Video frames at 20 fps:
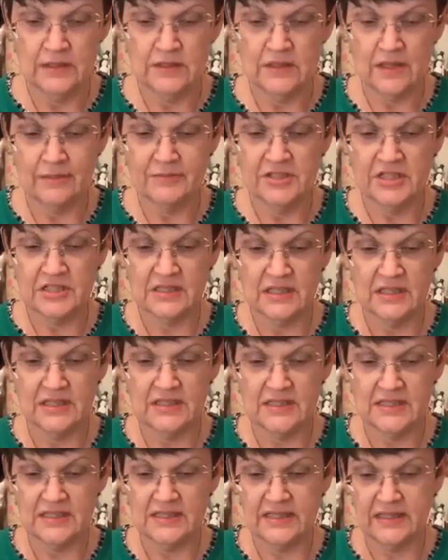So I'm just going to
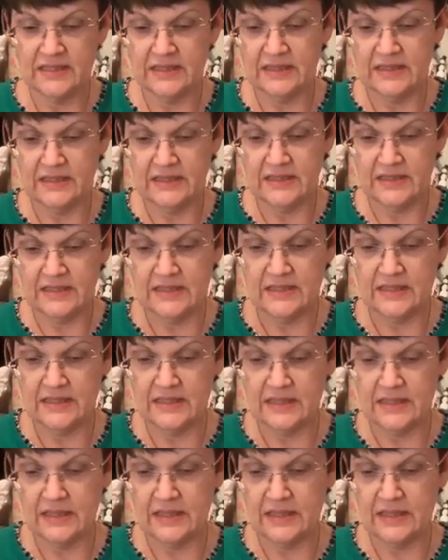stick this in